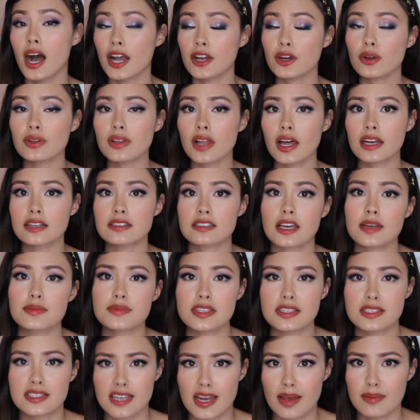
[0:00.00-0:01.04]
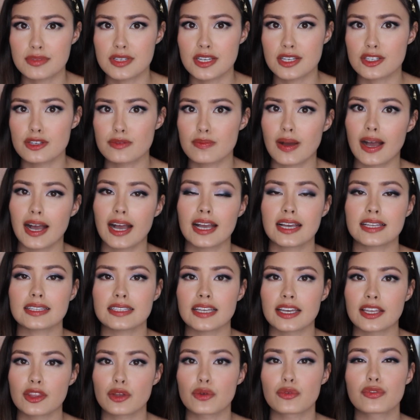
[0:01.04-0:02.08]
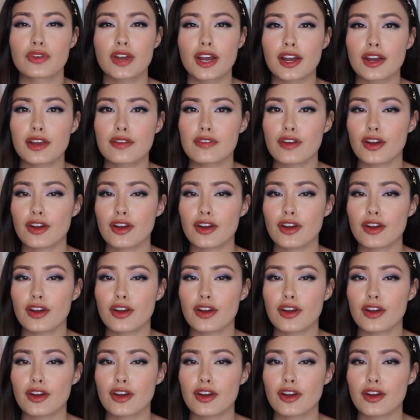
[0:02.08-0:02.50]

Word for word: I know a lot of times it's tempting to buy like the very,